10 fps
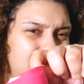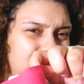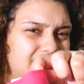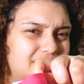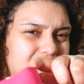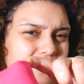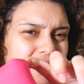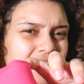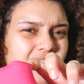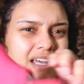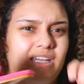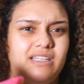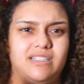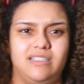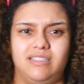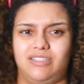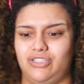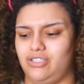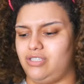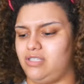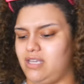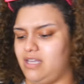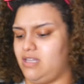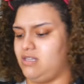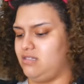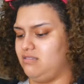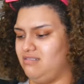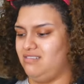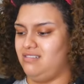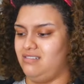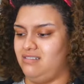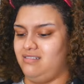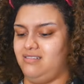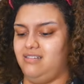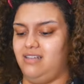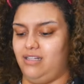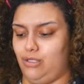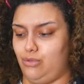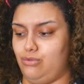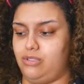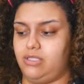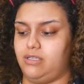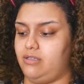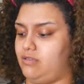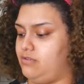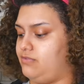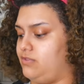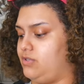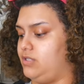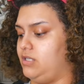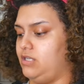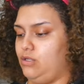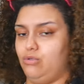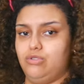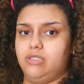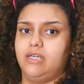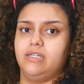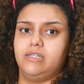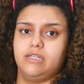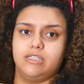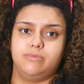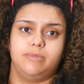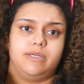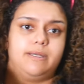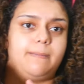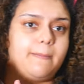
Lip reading: And it's not. It's just like elusive, or the illusion that it is, but